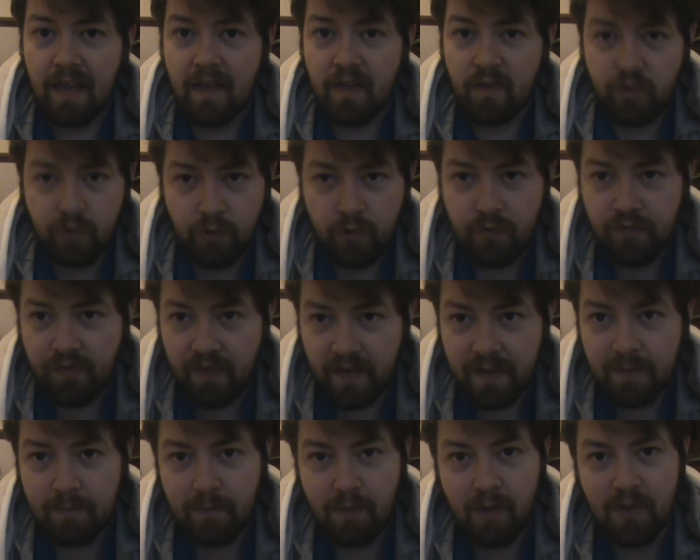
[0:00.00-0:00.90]
You
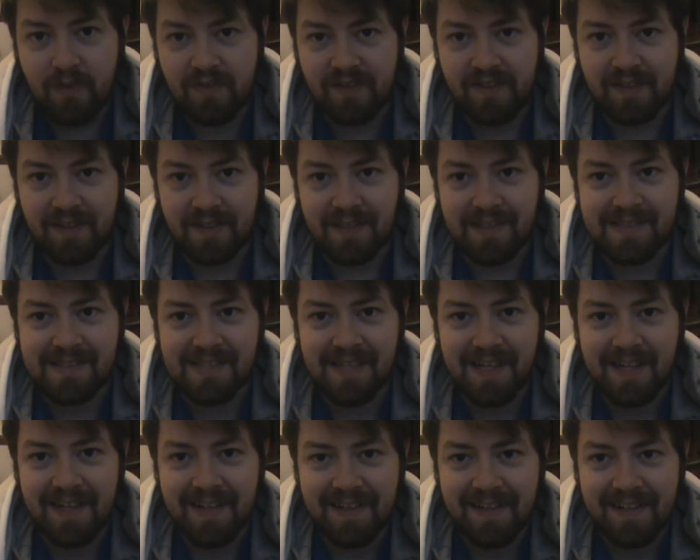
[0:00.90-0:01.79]
fight
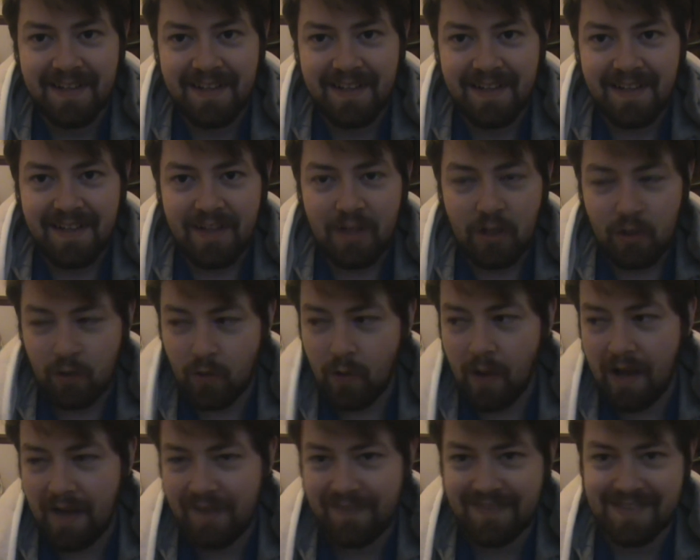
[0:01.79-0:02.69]
monsters. You
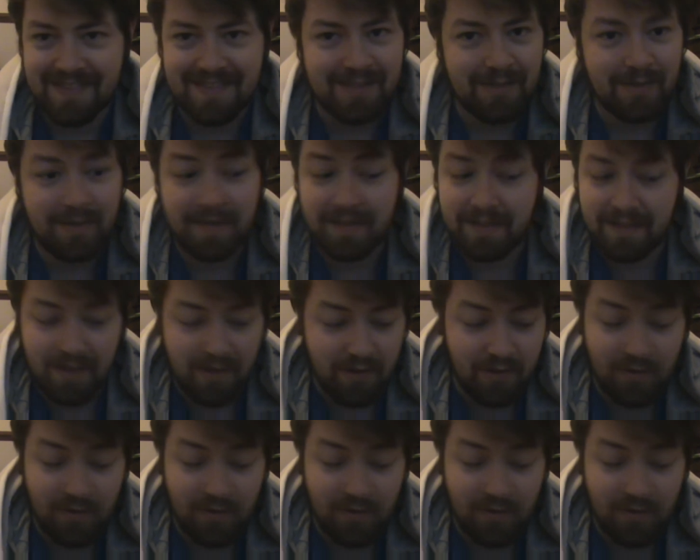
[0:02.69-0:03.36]
have a sword,